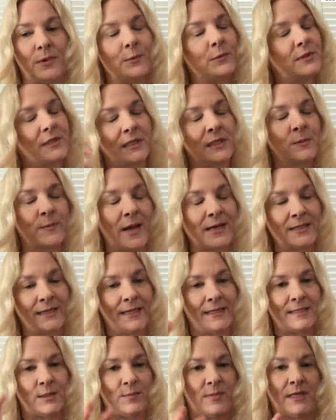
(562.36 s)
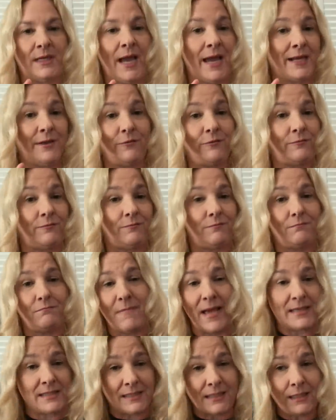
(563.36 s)
I was expecting it to be kind of
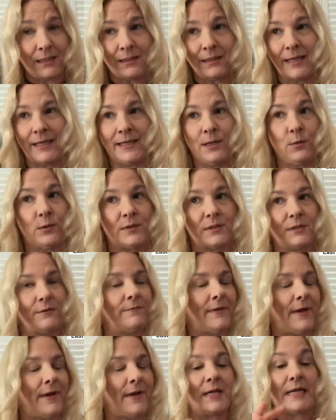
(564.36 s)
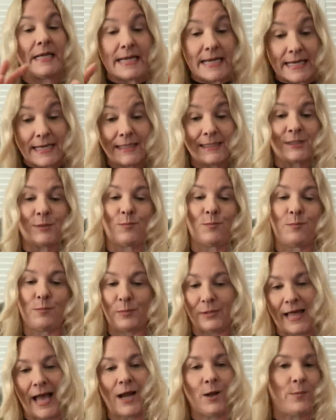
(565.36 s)
messy, and it was a very neat
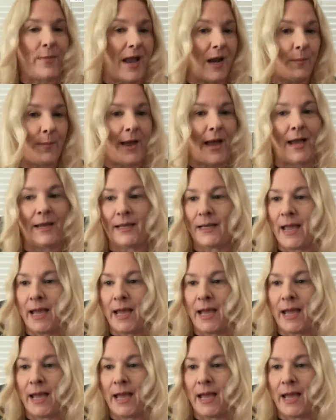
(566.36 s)
black backpack.